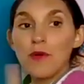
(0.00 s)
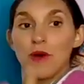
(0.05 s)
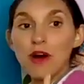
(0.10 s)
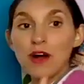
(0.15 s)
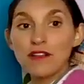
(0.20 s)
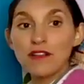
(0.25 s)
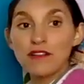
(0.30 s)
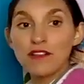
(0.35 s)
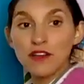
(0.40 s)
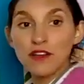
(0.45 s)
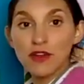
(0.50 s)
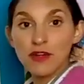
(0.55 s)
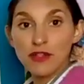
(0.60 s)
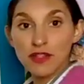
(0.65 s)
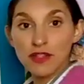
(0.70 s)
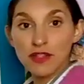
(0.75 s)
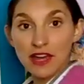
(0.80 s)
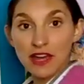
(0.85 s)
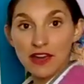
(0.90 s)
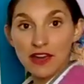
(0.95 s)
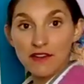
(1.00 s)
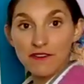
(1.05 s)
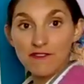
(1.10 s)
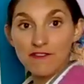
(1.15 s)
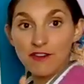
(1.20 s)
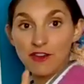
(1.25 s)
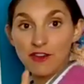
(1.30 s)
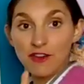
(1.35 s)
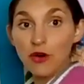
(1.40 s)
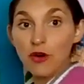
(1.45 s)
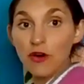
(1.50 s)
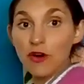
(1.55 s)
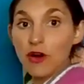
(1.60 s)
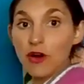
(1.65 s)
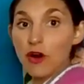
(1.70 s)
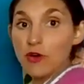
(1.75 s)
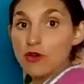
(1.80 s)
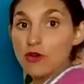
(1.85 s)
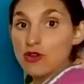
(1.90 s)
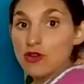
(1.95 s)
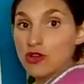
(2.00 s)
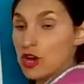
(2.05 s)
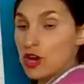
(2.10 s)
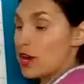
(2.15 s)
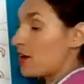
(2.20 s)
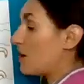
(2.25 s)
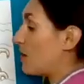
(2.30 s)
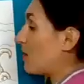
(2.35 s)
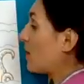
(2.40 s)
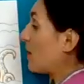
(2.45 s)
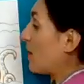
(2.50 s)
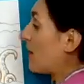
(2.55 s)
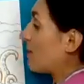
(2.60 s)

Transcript: what do you think for your ocean?